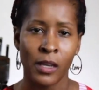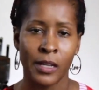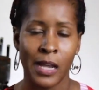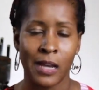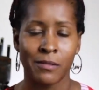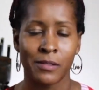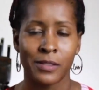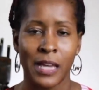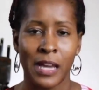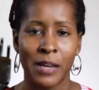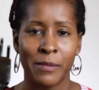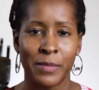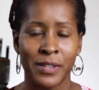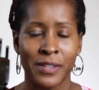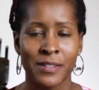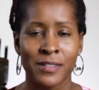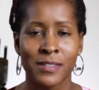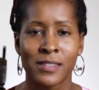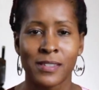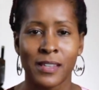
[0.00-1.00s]
Now, with that
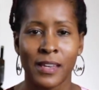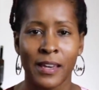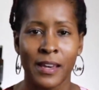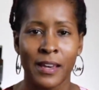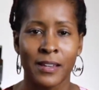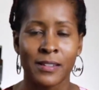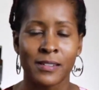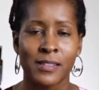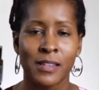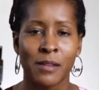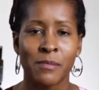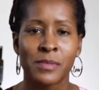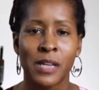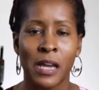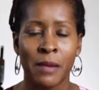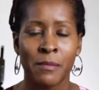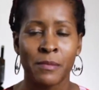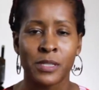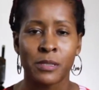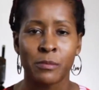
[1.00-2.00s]
being said,
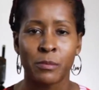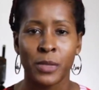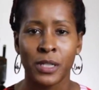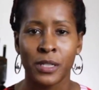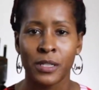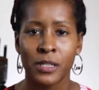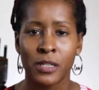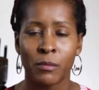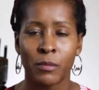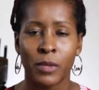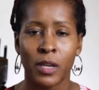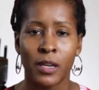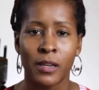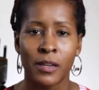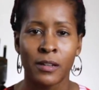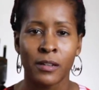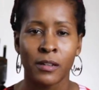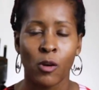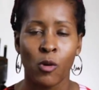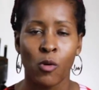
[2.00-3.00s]
sometimes medium
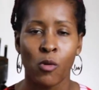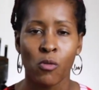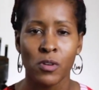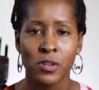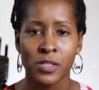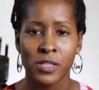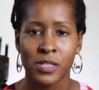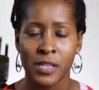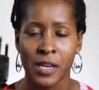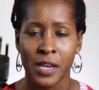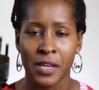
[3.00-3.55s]
and coarse